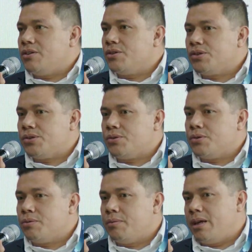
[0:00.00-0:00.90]
used
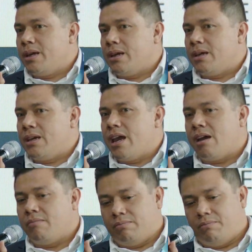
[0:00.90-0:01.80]
to
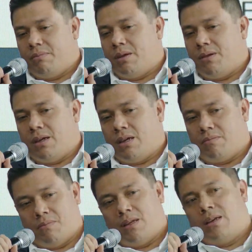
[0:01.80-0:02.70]
maybe
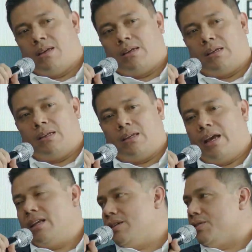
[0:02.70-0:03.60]

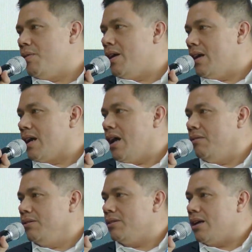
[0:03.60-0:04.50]
enter to an
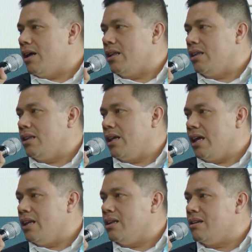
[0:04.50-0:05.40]
account and
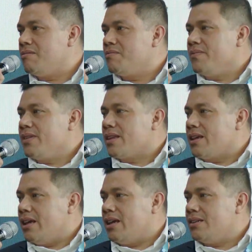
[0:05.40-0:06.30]
then
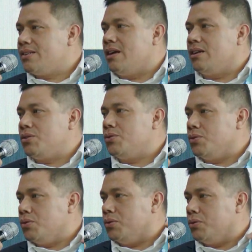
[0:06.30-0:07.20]
start
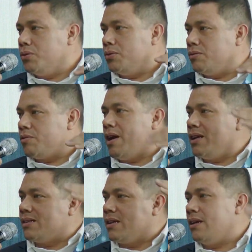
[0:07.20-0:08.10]
to
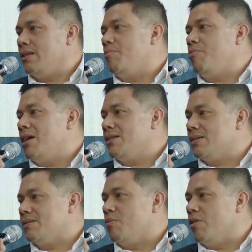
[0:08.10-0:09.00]
rise the
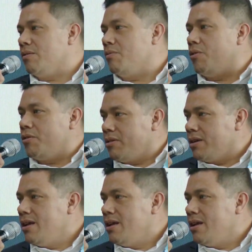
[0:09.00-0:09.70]
prices more and more.